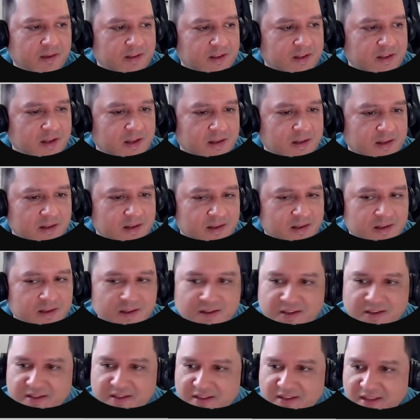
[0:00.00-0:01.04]

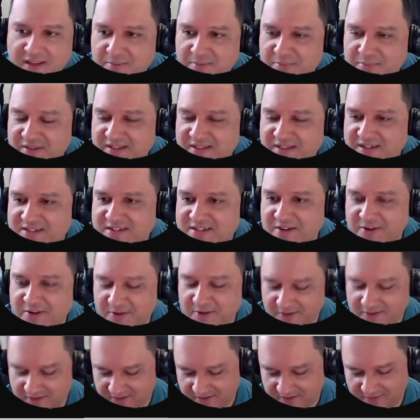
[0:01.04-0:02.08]
Yeah, but there's
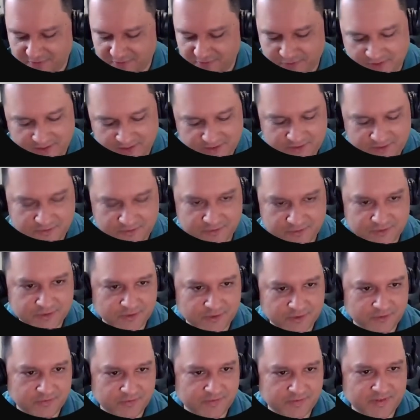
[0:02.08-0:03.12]
another way to
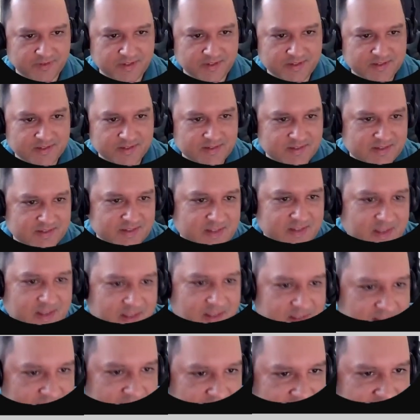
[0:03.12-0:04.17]
solve this,
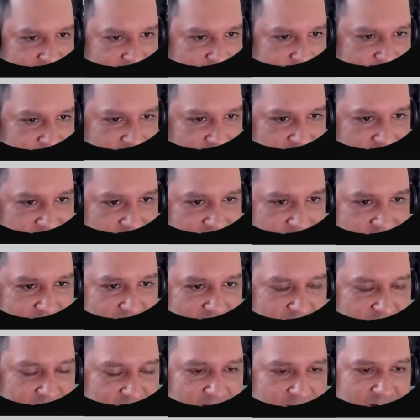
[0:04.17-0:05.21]
and that's one
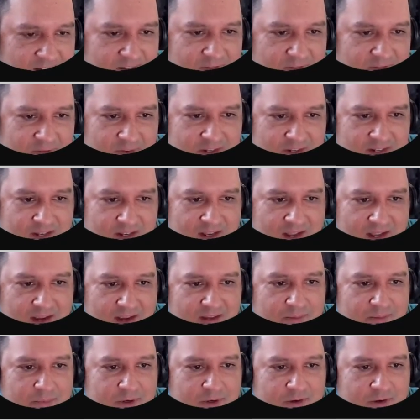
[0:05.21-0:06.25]
I really
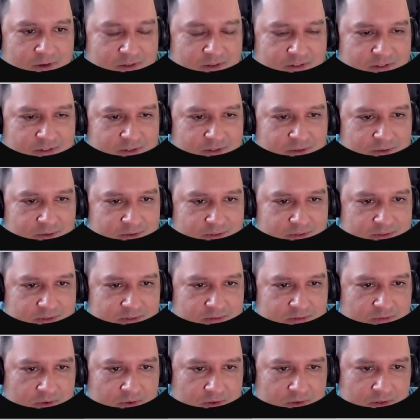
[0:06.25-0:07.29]
like because it
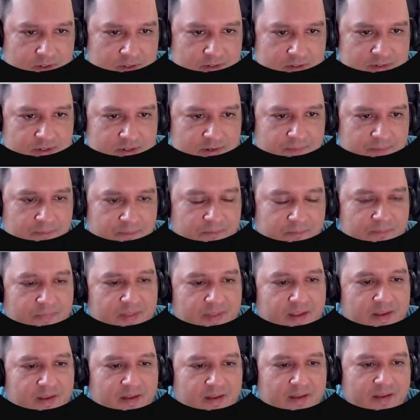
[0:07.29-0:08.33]
uses recursion,
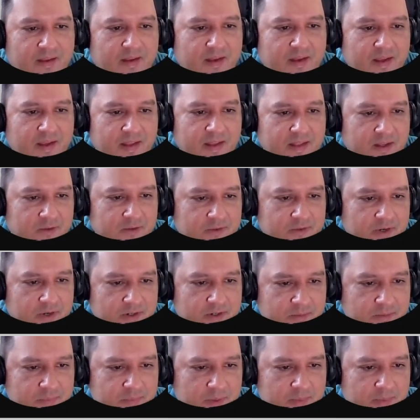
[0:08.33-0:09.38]
and I'll try
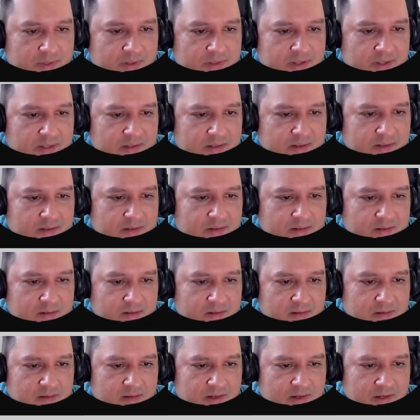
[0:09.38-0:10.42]
to implement that
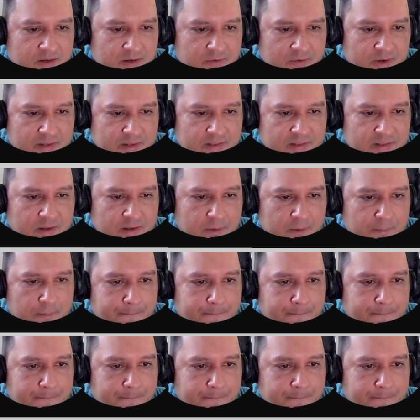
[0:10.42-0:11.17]
here right now.